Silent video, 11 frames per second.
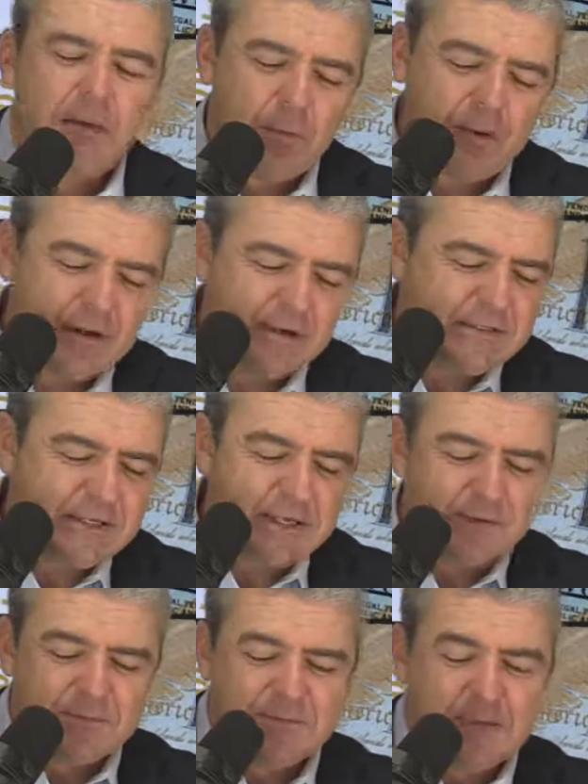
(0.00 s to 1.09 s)
Well, here's the
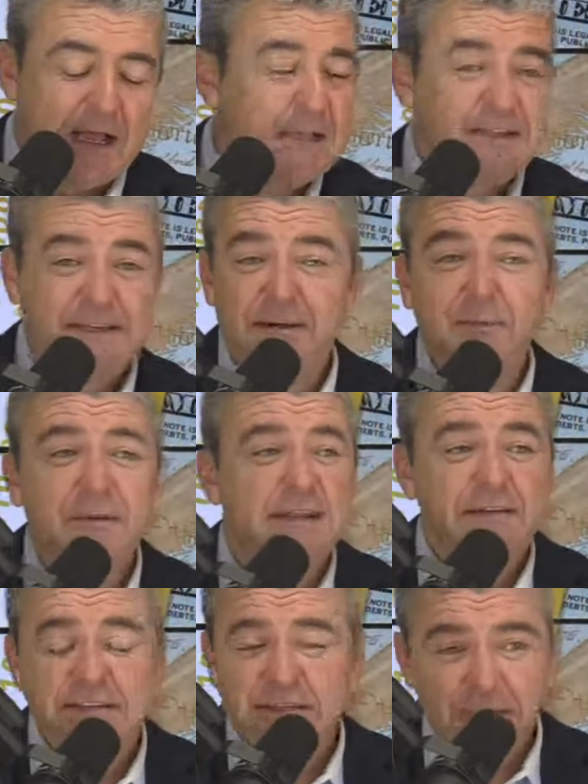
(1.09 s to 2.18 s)
deal. I still
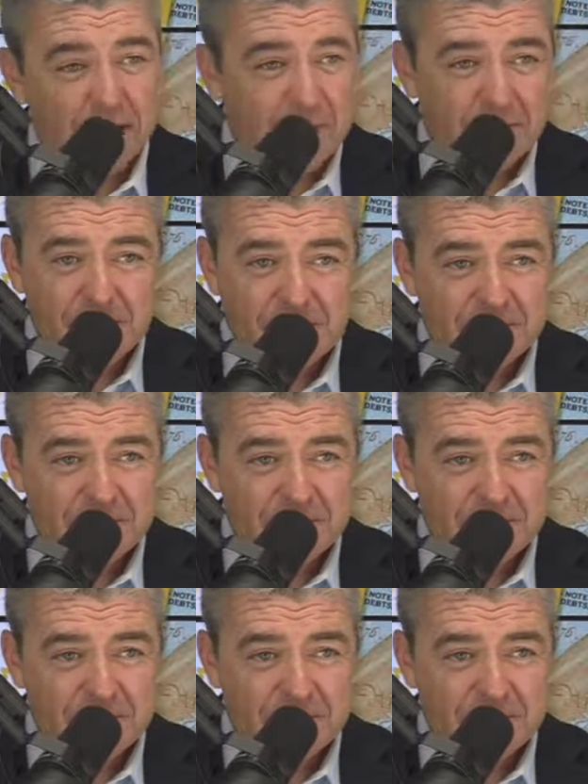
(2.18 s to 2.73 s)
believe it's a bubble.